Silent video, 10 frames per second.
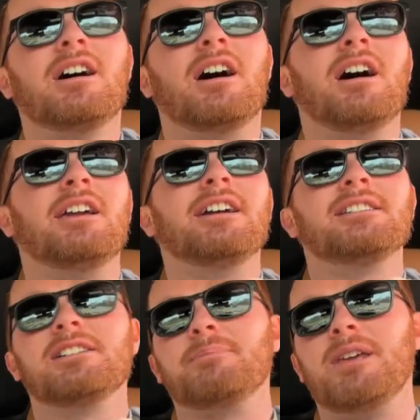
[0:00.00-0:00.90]
He
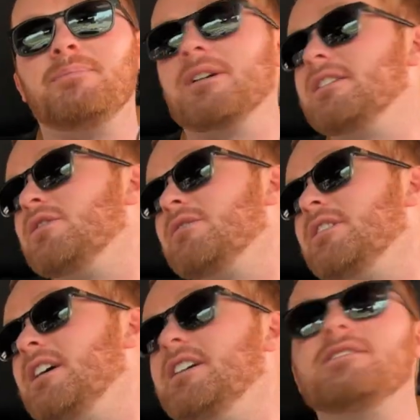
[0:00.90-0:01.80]
ended up keeping it
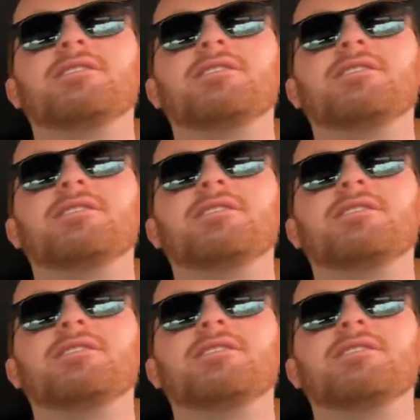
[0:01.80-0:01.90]
overnight,